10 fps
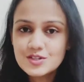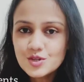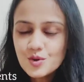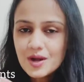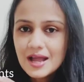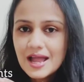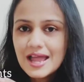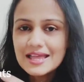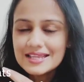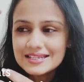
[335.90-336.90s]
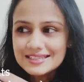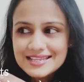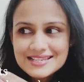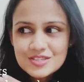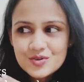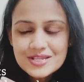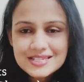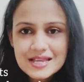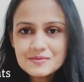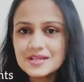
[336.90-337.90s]
So these
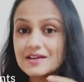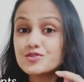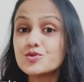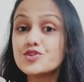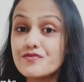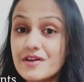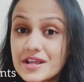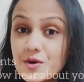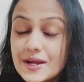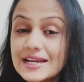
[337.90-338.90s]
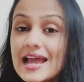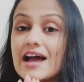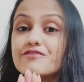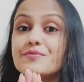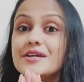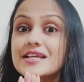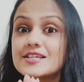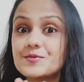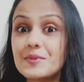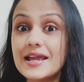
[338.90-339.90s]
3 steps that I told you very quickly have been
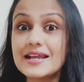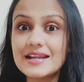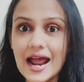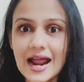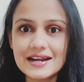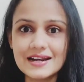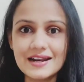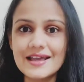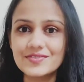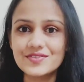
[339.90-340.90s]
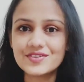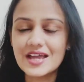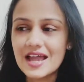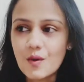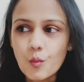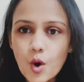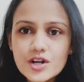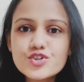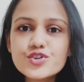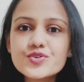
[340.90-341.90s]
explained at length.
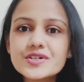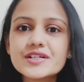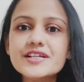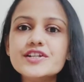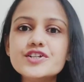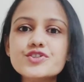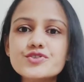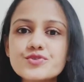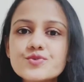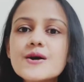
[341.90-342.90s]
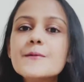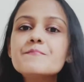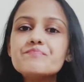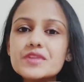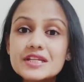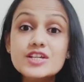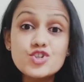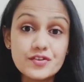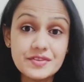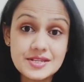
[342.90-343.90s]
What do you really need to do in
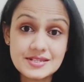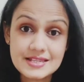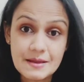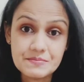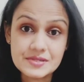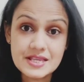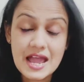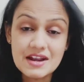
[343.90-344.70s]
each of these steps?